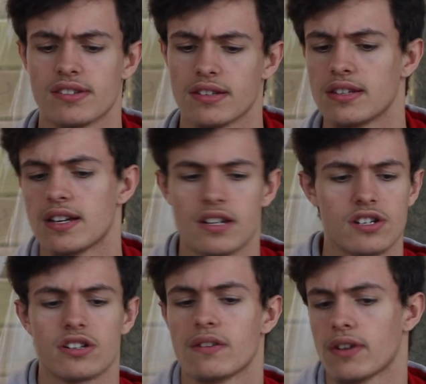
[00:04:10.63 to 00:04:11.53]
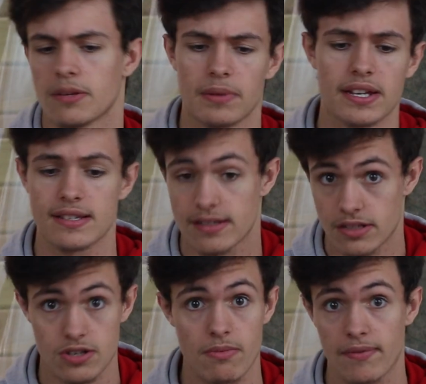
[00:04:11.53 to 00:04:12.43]
and the addition of other places
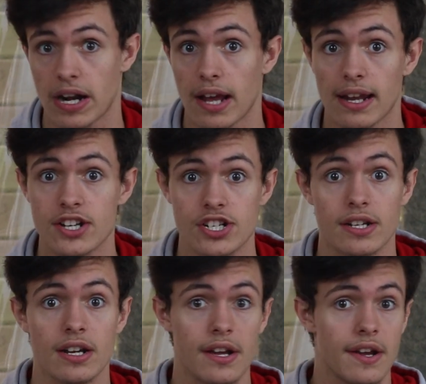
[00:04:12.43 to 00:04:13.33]
in Tomb of Annihilation,